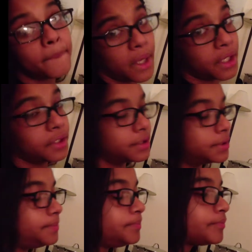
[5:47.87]
twice a
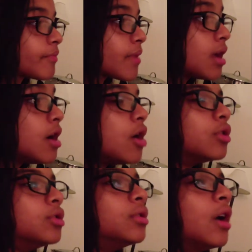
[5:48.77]
day.
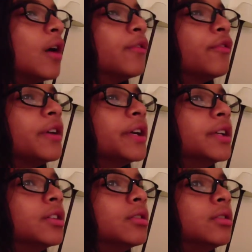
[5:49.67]
Oh,
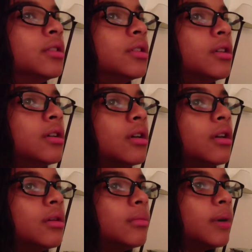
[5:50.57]
Alfredo.
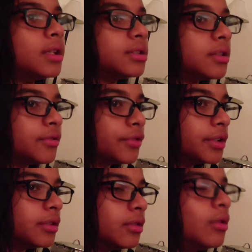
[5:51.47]
Mm-hmm. Pasta
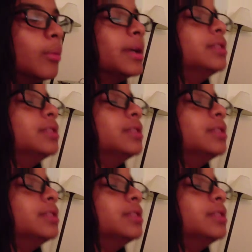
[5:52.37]
Alfredo. Oh my